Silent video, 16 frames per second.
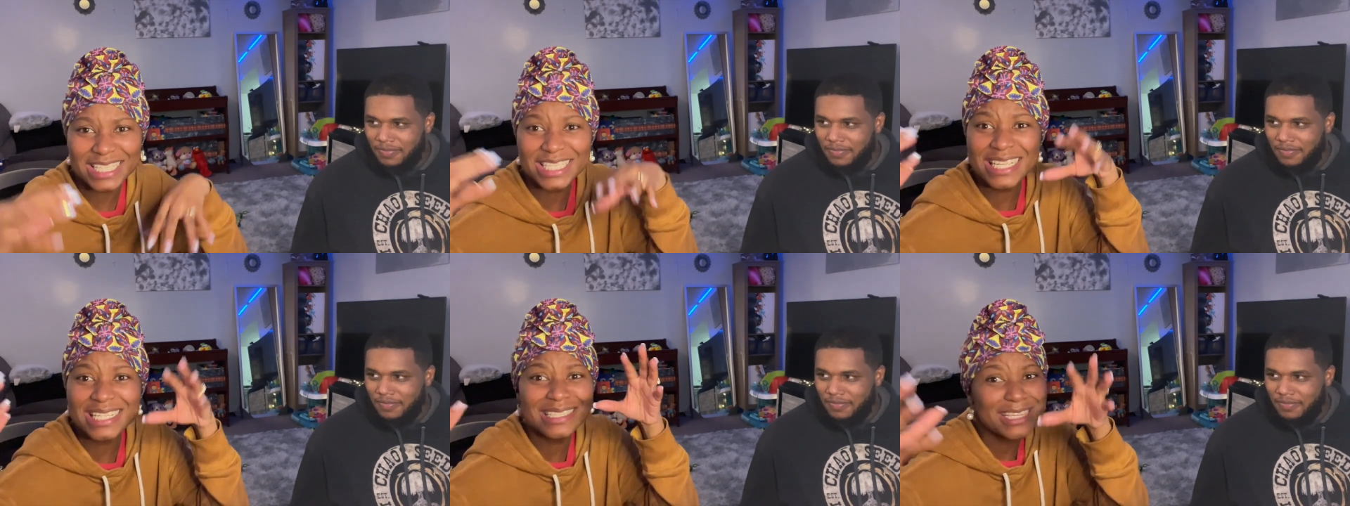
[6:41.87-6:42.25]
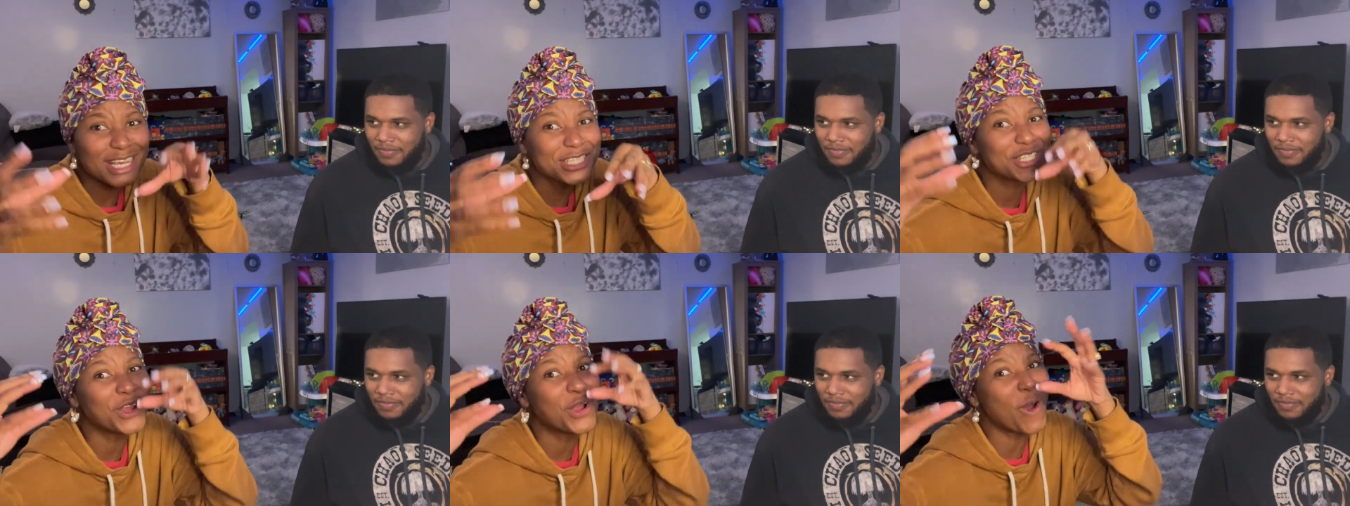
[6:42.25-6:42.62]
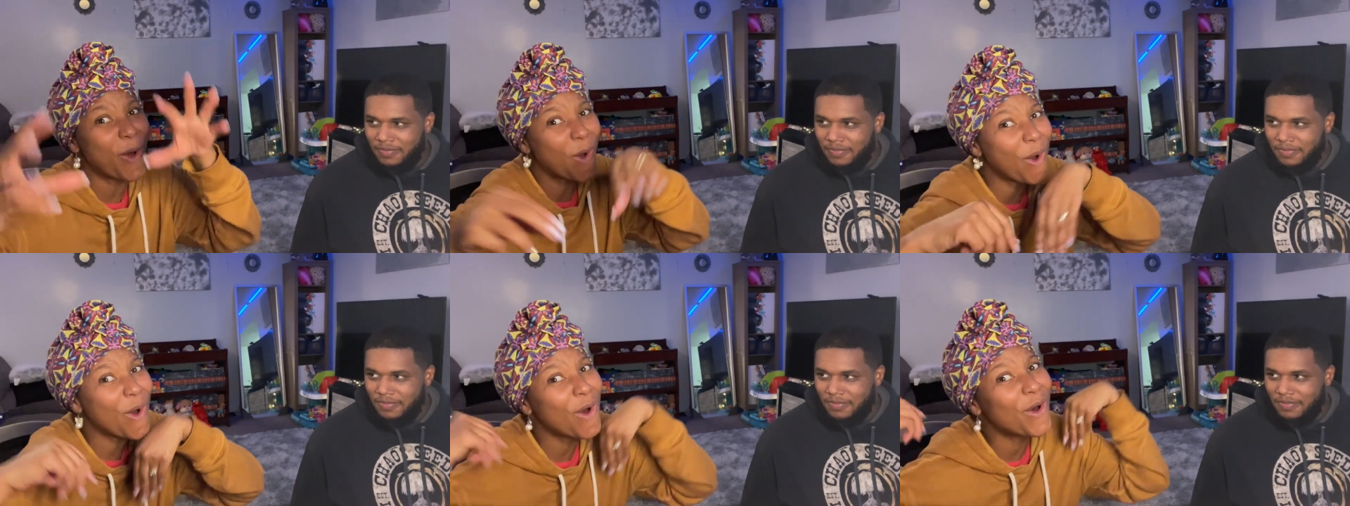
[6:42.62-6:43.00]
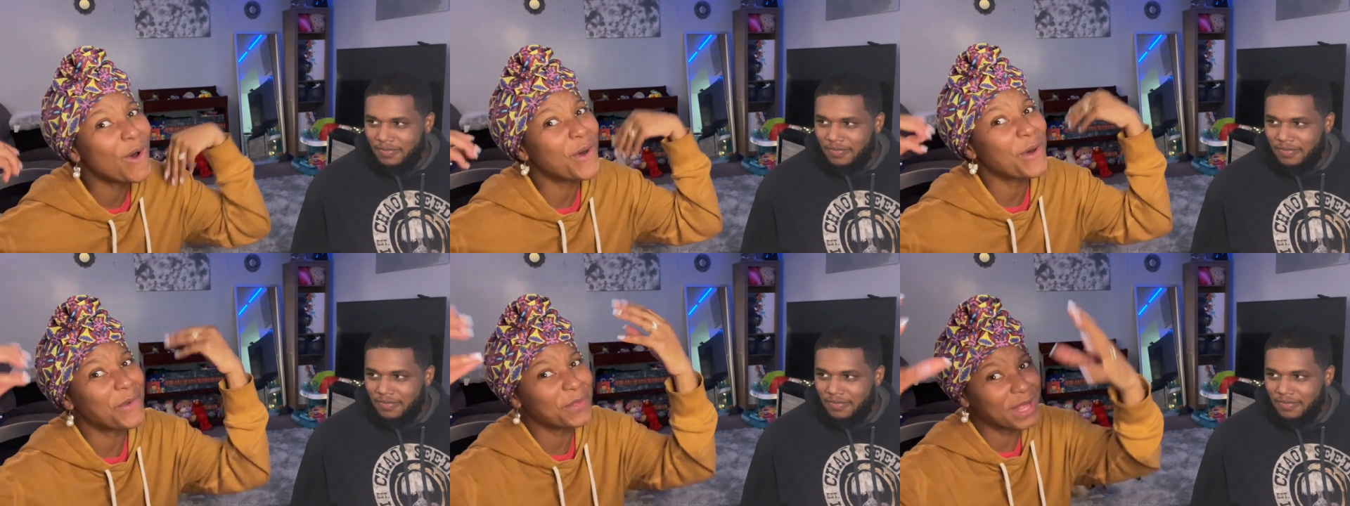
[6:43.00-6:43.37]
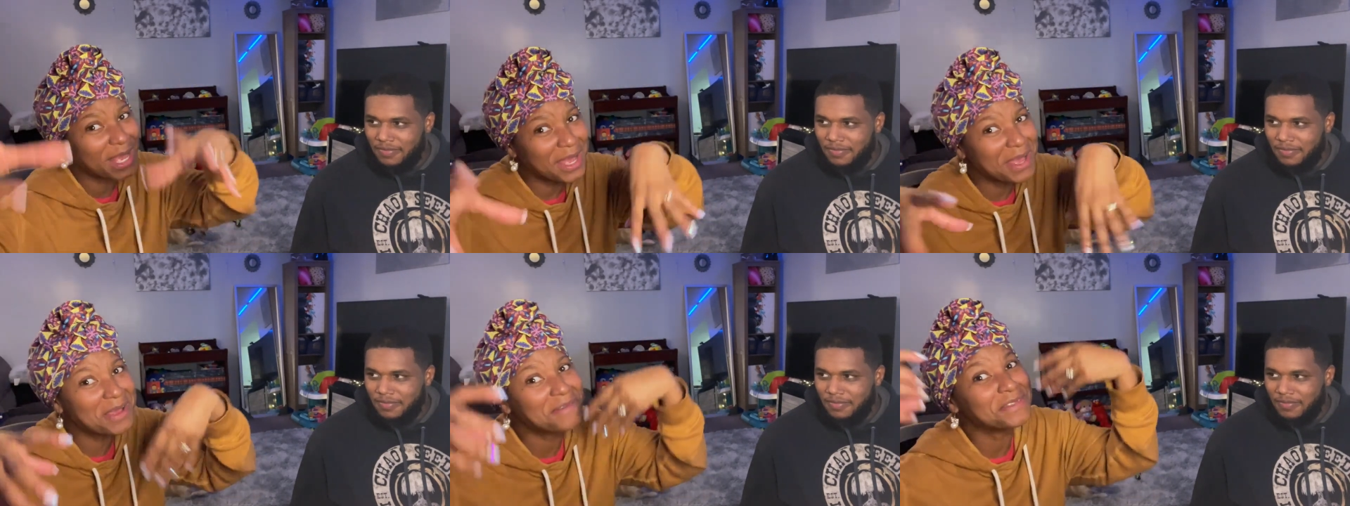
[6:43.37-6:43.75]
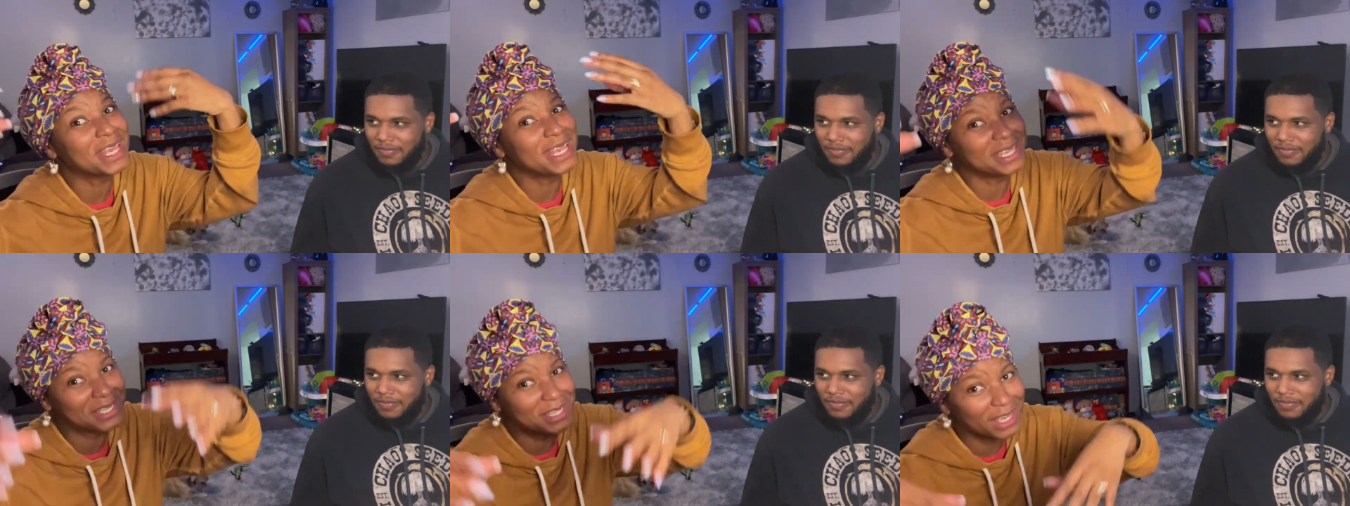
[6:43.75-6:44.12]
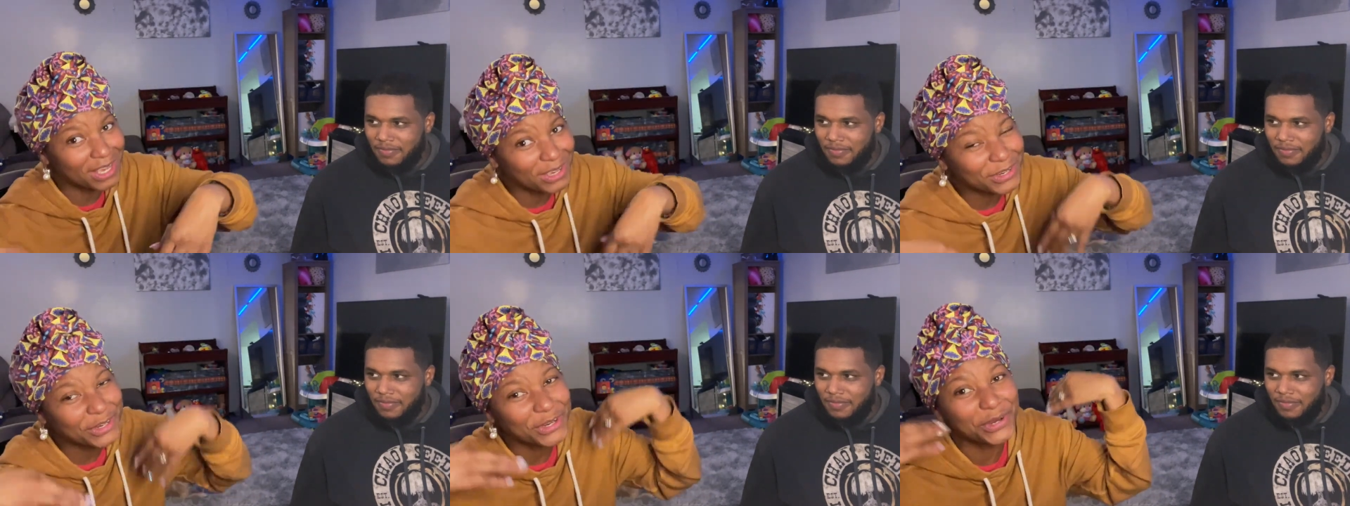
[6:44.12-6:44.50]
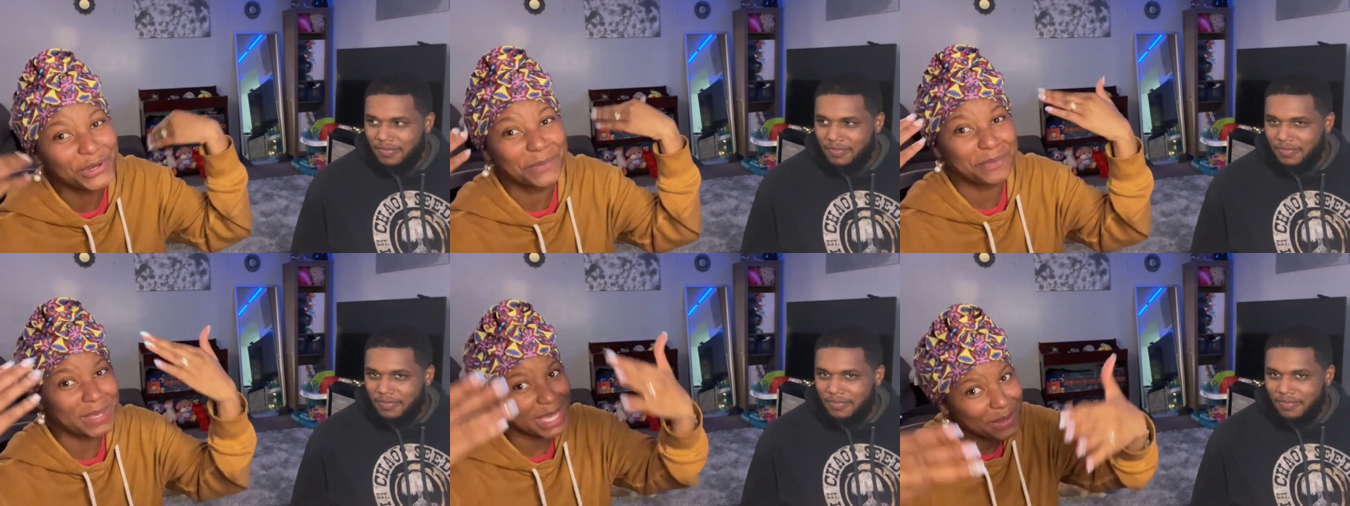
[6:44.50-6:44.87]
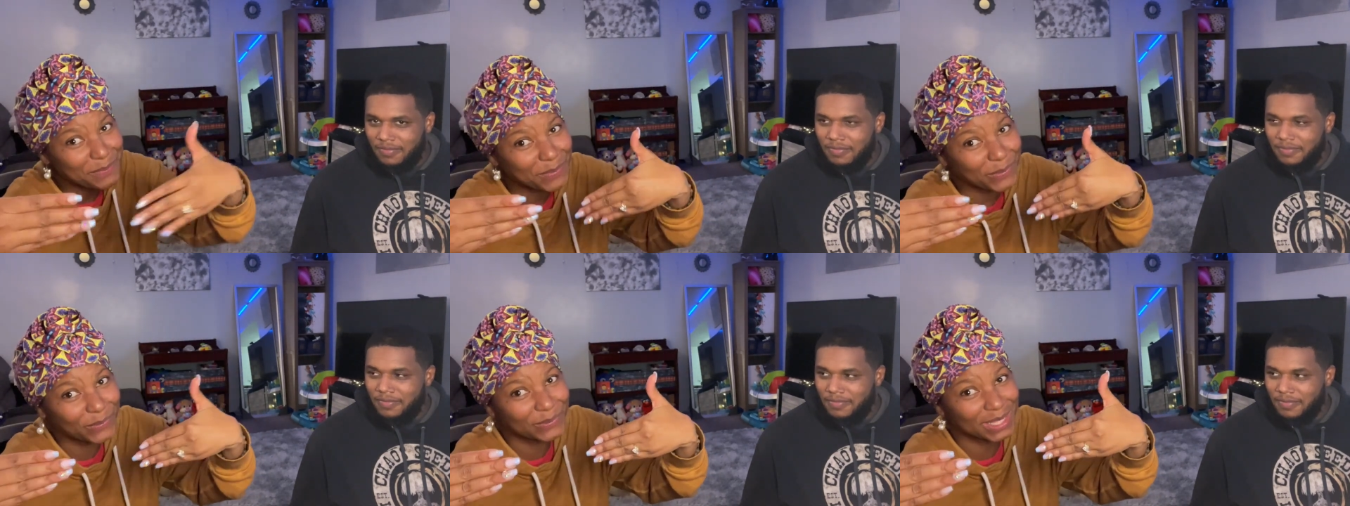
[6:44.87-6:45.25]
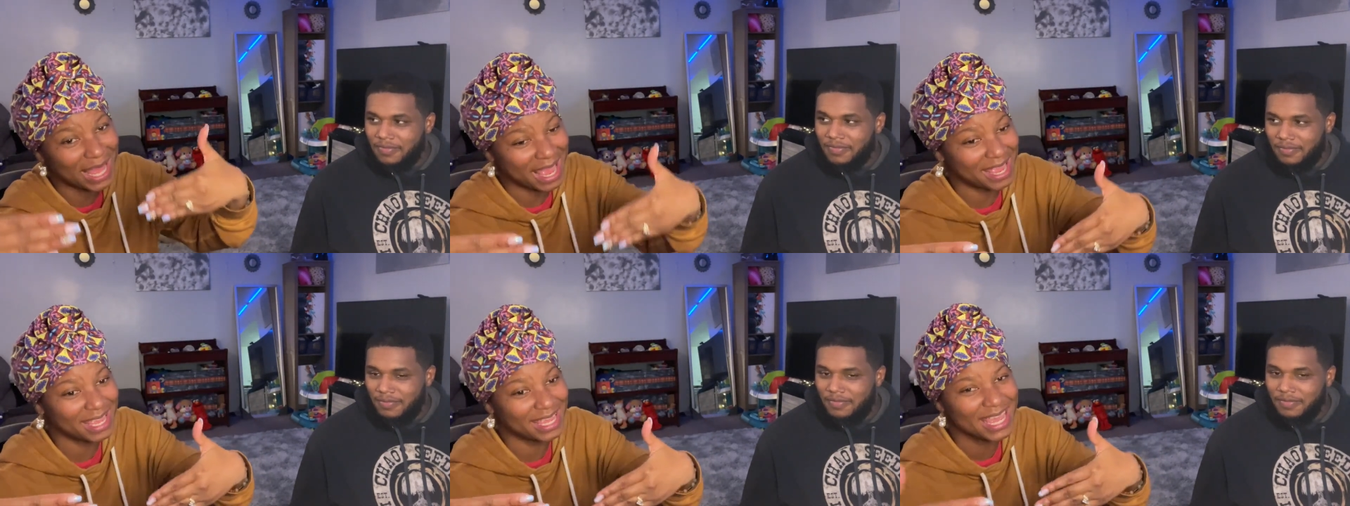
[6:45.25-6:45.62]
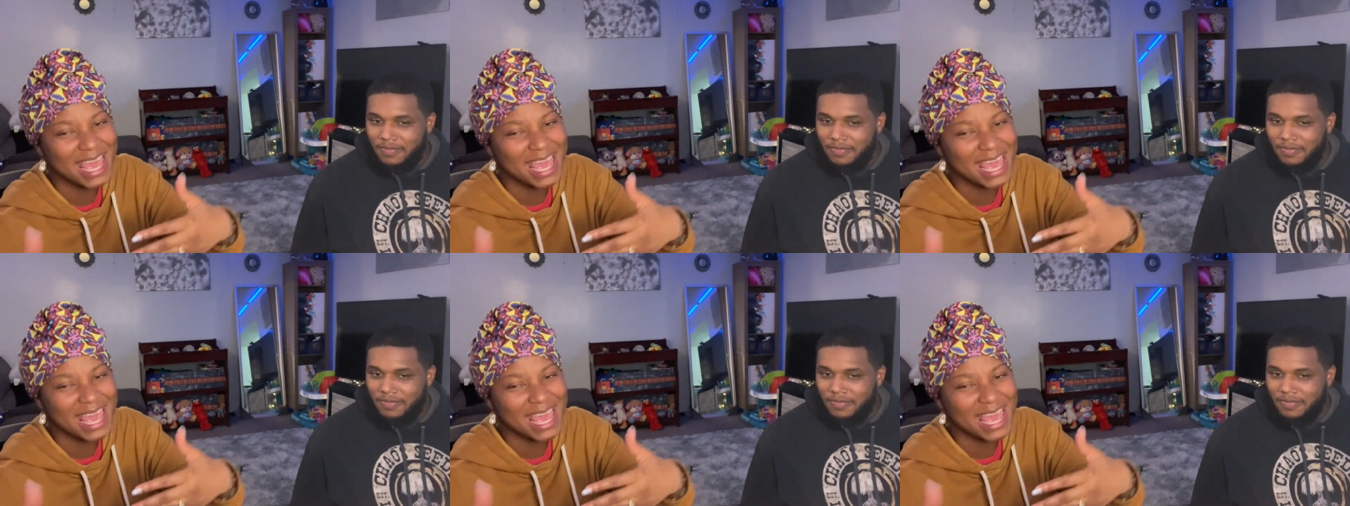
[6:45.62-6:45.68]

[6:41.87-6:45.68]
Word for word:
Speaker 1: she's touching all of the younger people, like